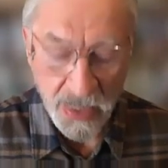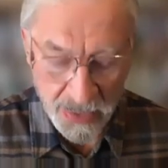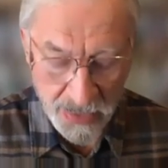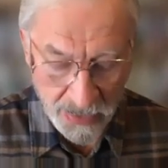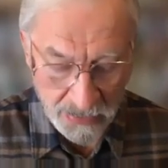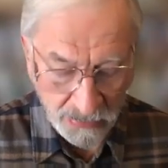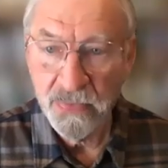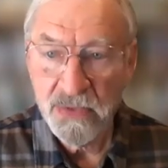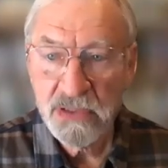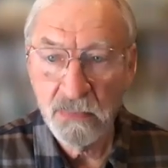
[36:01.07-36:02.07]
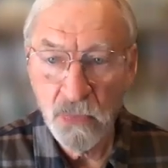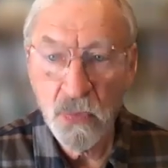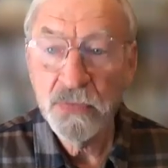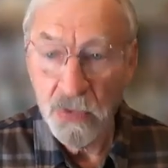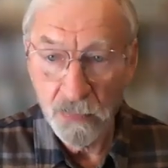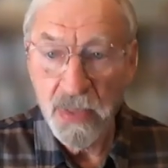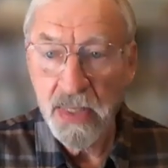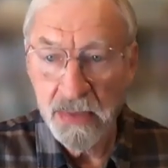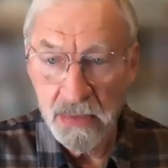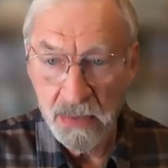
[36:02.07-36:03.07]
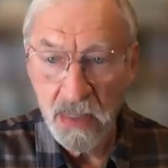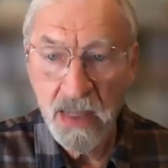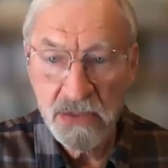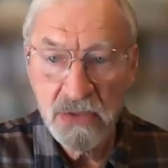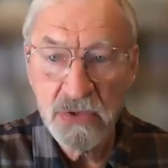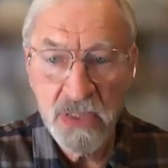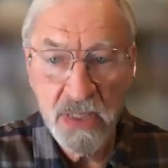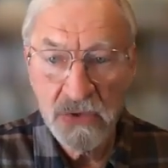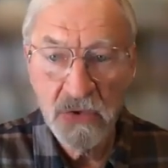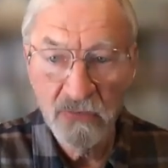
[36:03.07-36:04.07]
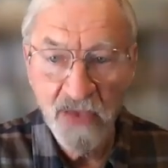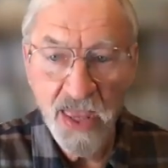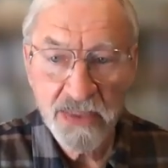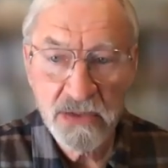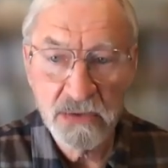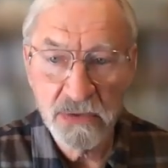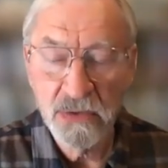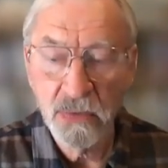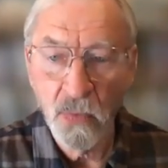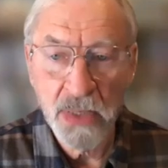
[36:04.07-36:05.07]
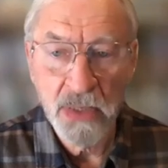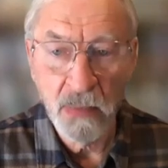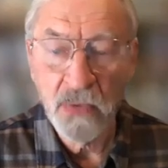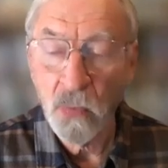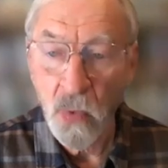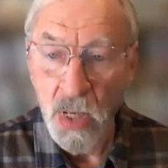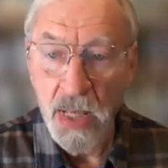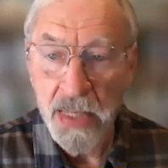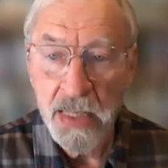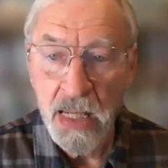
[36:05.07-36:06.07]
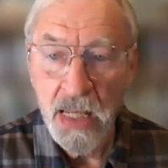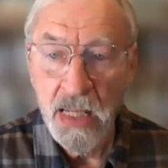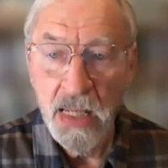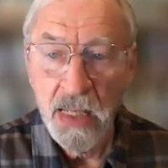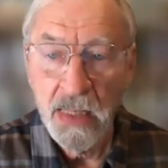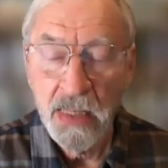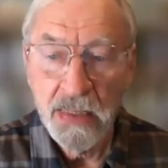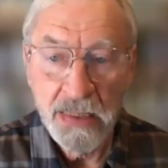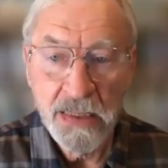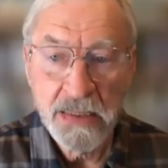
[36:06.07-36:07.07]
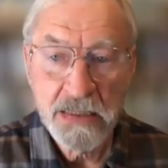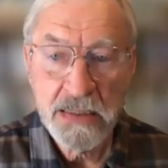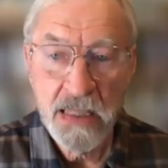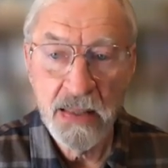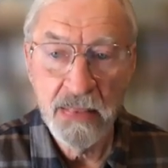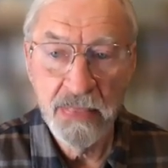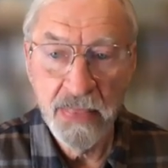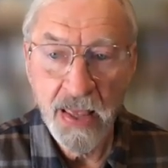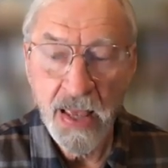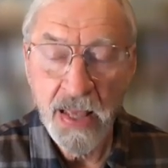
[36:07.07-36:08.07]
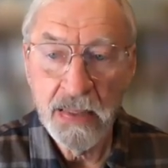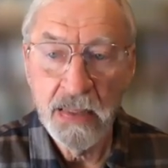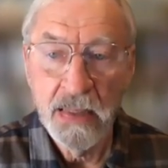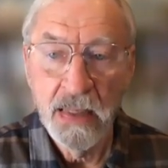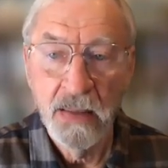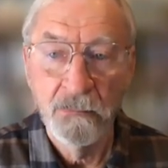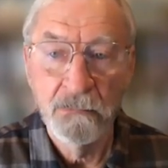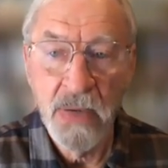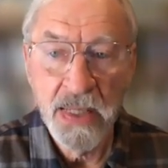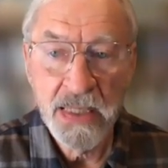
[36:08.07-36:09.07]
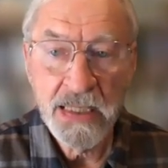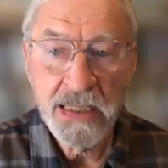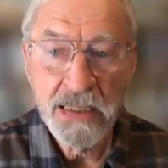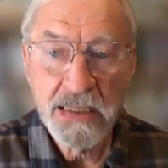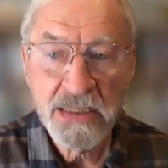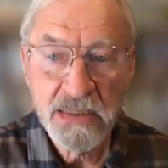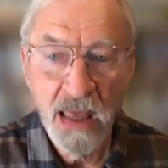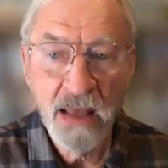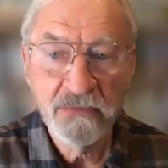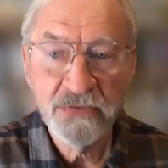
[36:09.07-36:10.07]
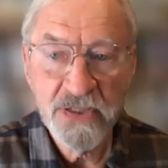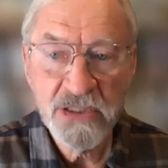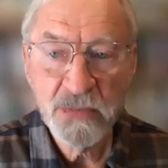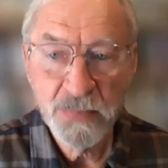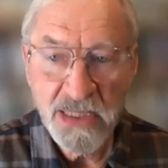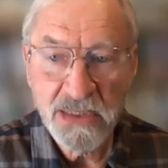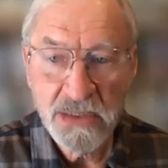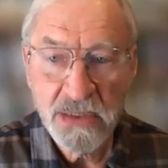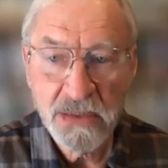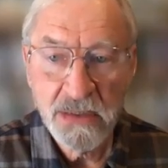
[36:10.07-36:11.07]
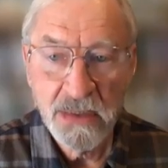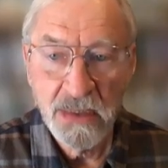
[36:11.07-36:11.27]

And this move to amend the Constitution has two facts to it. Number one is that money is not free speech,